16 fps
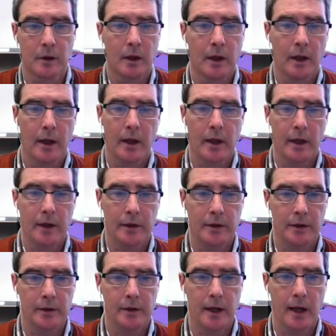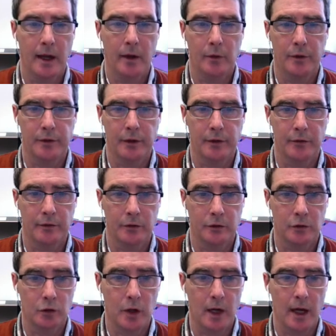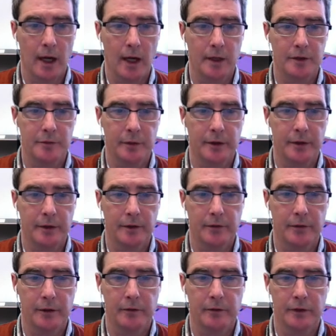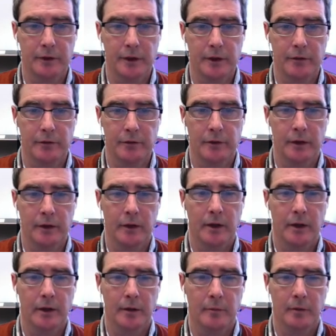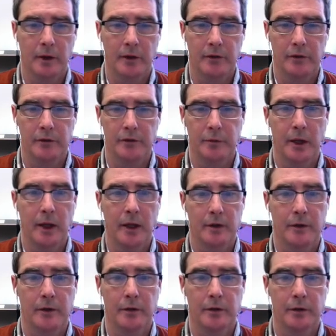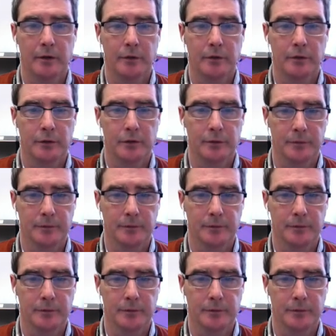And now it doesn't crash, but it does give a nice message back to the user.